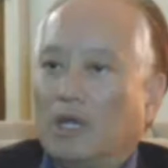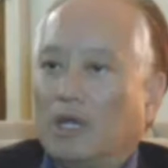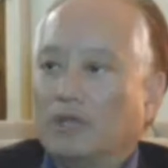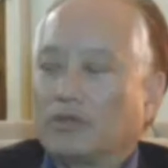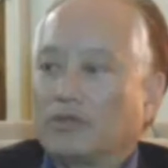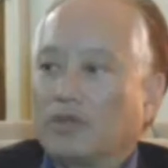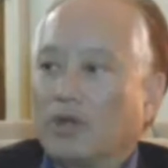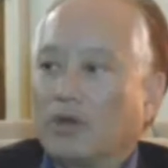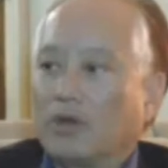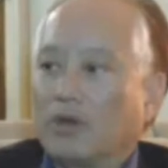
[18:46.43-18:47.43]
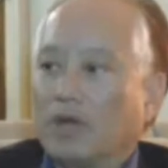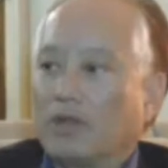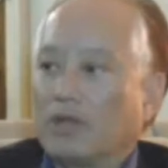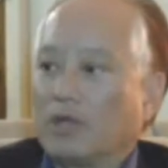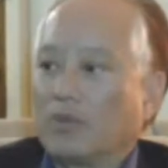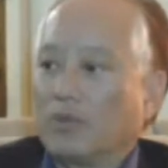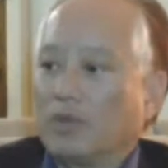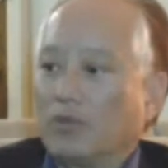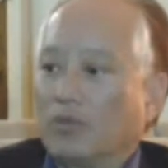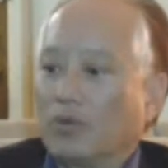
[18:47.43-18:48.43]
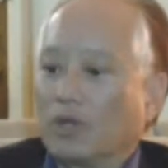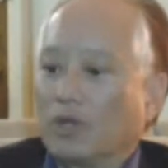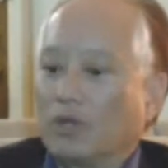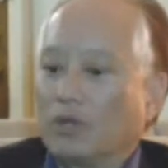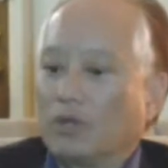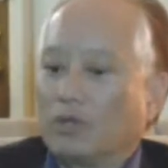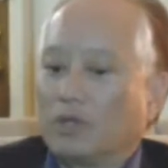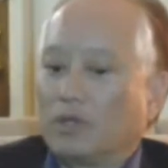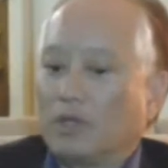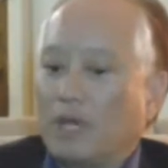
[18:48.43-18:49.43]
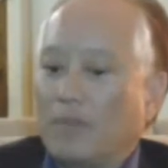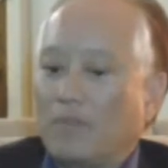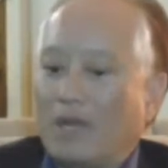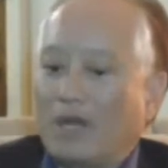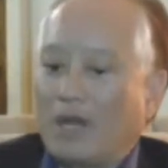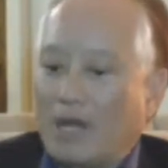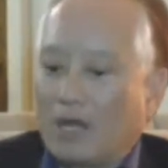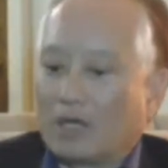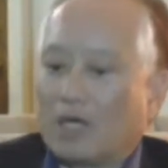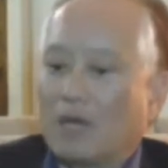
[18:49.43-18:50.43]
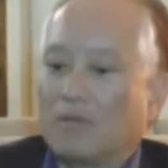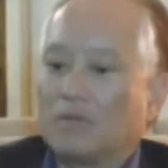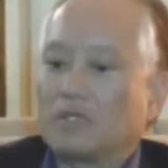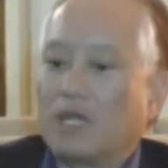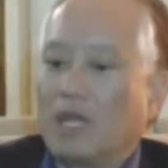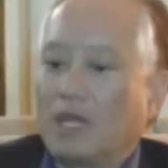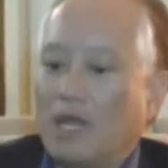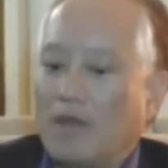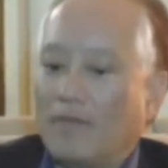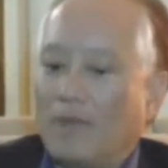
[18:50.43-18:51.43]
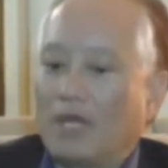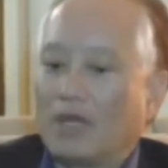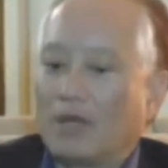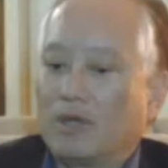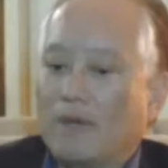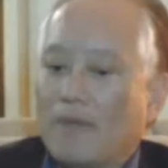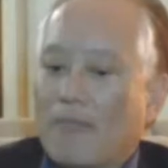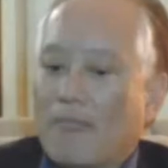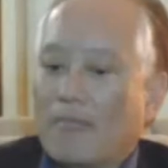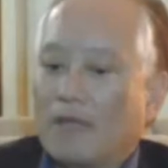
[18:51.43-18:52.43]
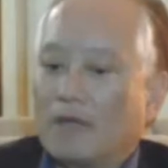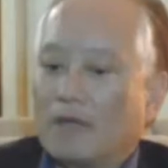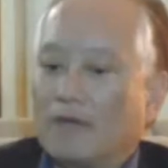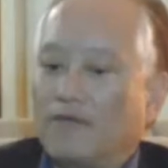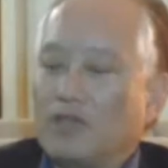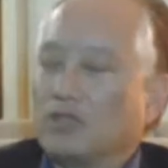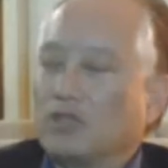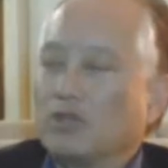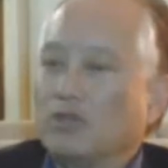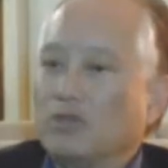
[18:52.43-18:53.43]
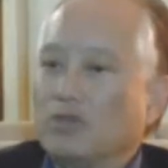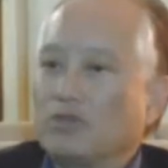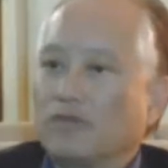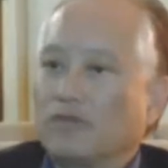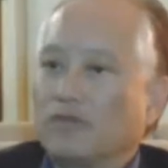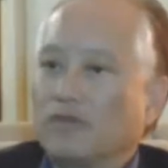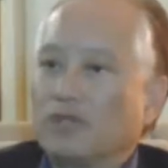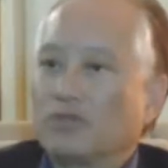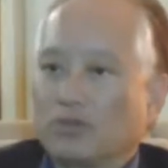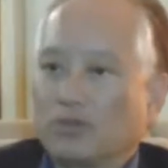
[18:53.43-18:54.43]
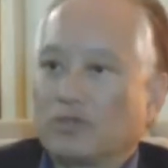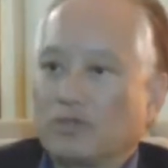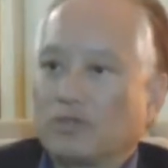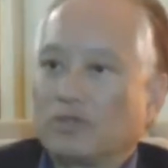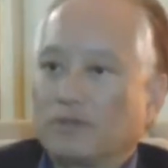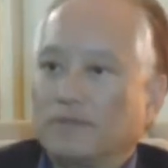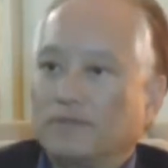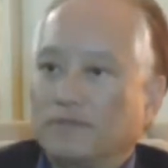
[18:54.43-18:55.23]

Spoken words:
And so I think we will get better outcomes and have better efficient use of resources.